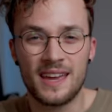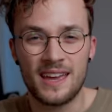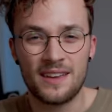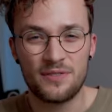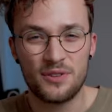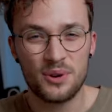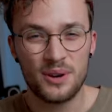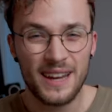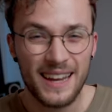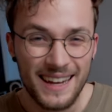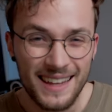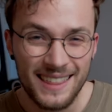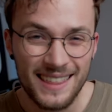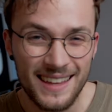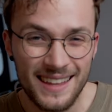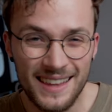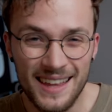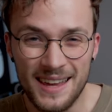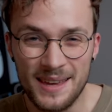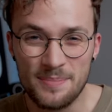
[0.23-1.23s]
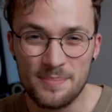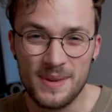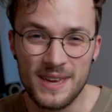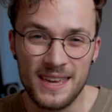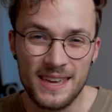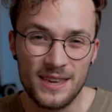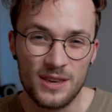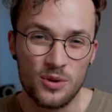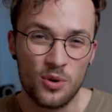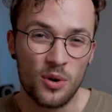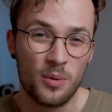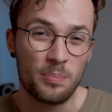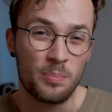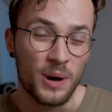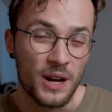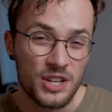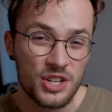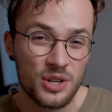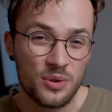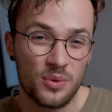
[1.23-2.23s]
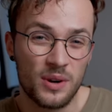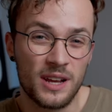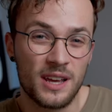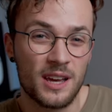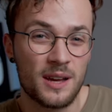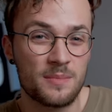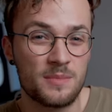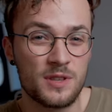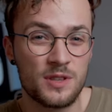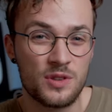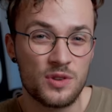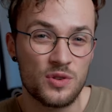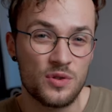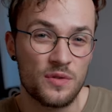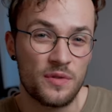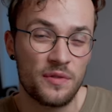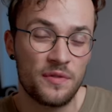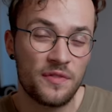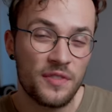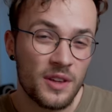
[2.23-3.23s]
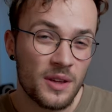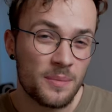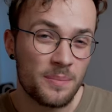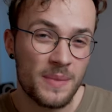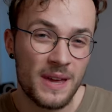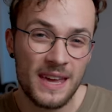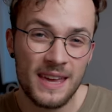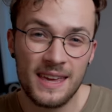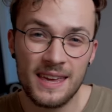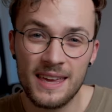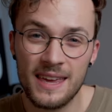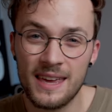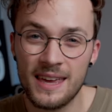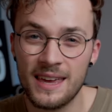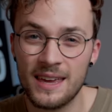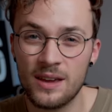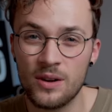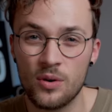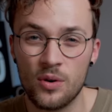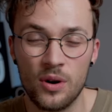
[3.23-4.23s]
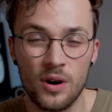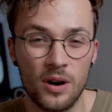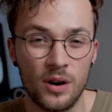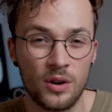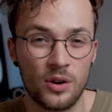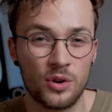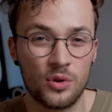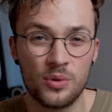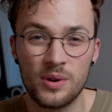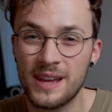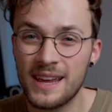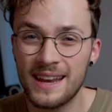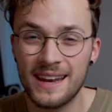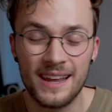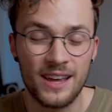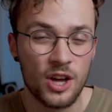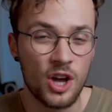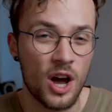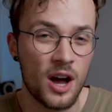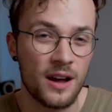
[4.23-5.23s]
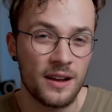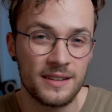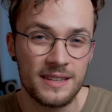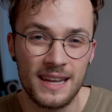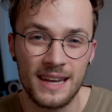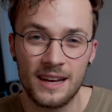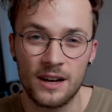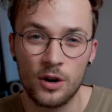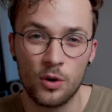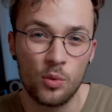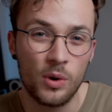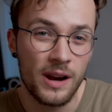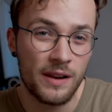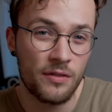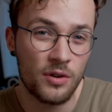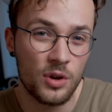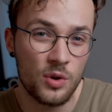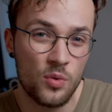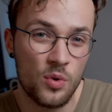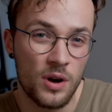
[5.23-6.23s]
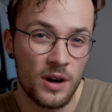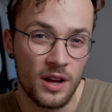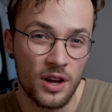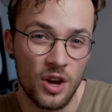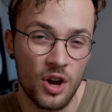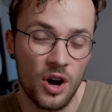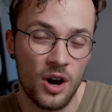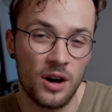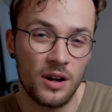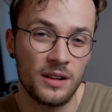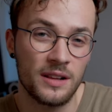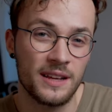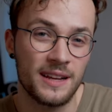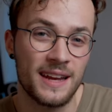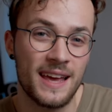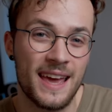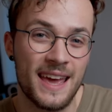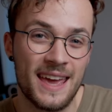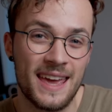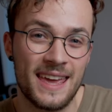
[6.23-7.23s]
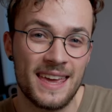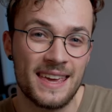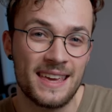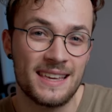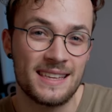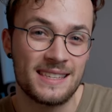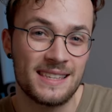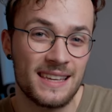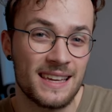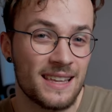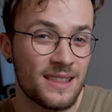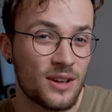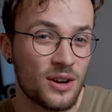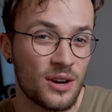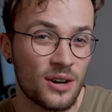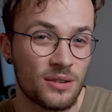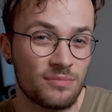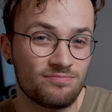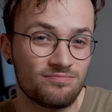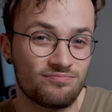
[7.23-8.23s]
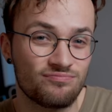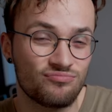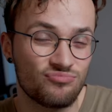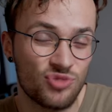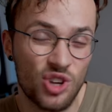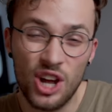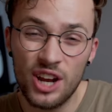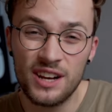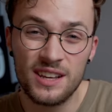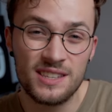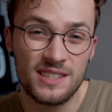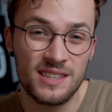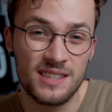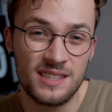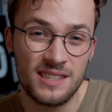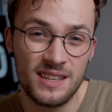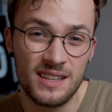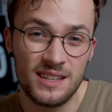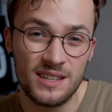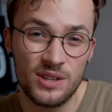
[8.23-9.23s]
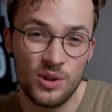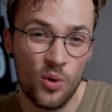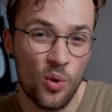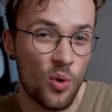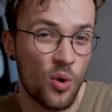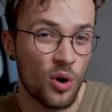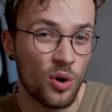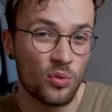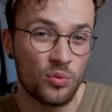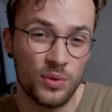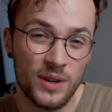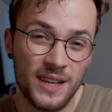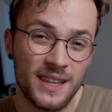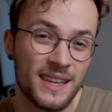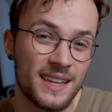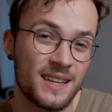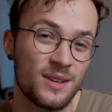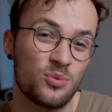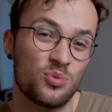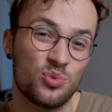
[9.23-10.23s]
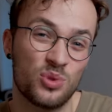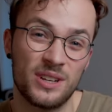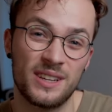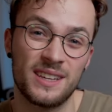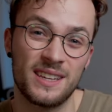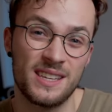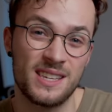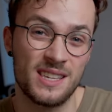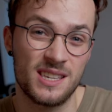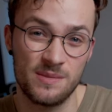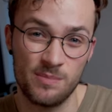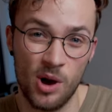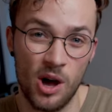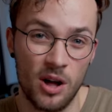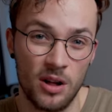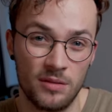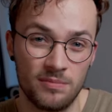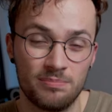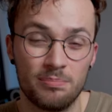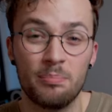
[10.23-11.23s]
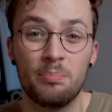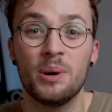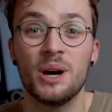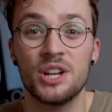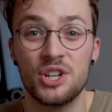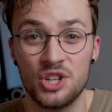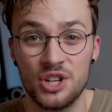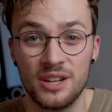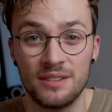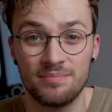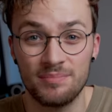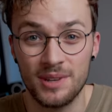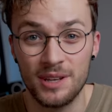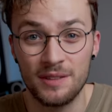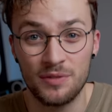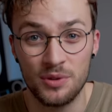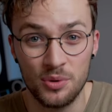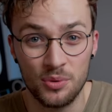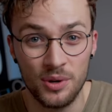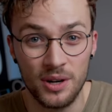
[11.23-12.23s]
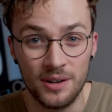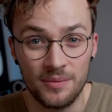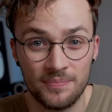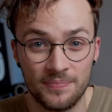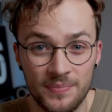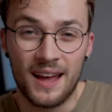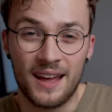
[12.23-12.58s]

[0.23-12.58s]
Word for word: If you're anything like me, your budget when it comes to filmmaking or creating content or whatever you want to call it is either non existent or really, really small. Budget, if you will.